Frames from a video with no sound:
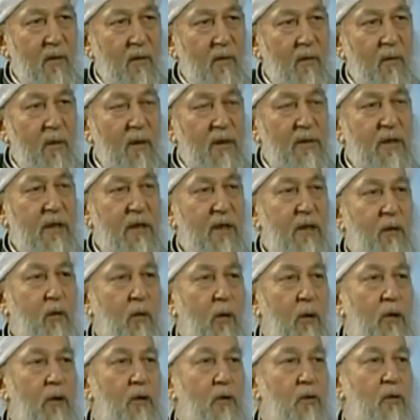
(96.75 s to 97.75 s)
whether
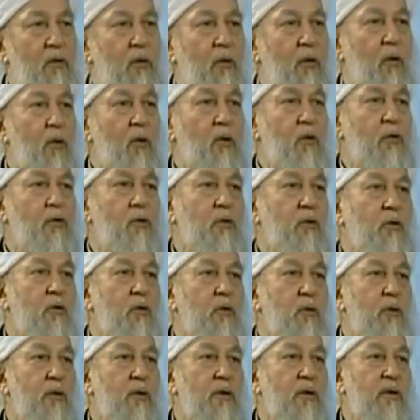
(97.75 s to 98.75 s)
according to the old
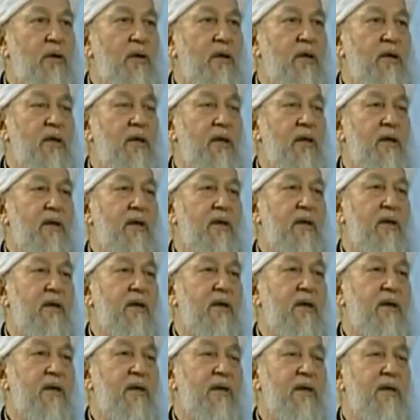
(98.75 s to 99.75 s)
school he
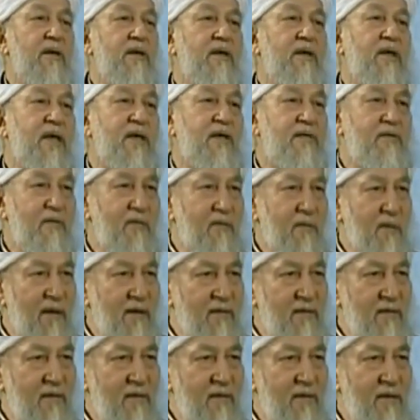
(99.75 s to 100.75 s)
descends from
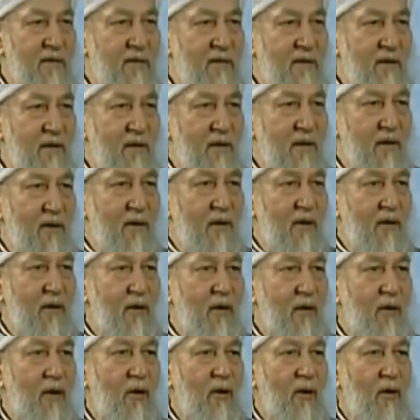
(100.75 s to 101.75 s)
heaven
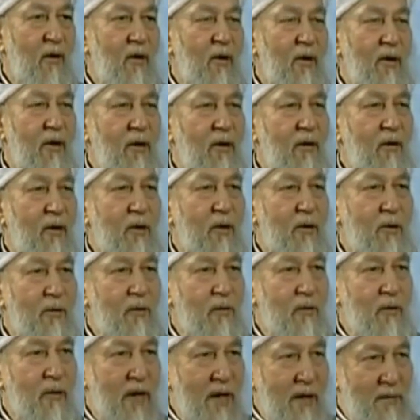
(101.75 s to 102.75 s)
or according
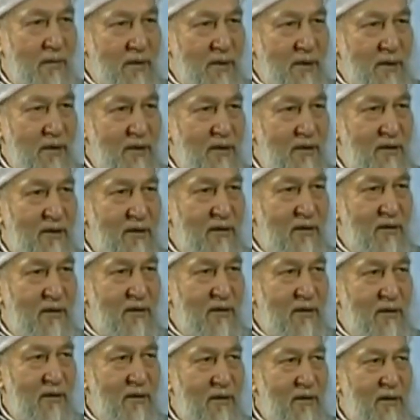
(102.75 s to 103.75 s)
to Ahmadis
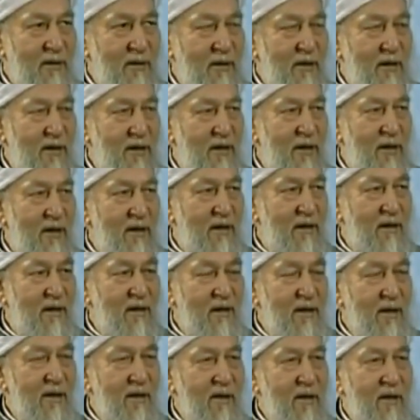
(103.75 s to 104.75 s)
he
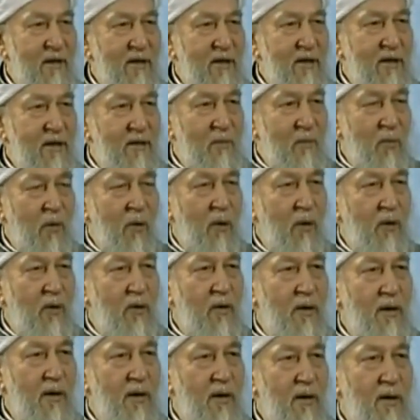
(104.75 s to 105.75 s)
is
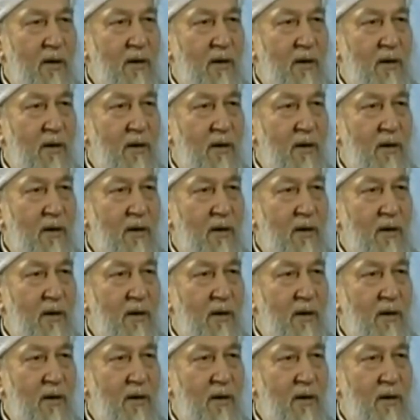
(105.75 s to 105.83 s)
born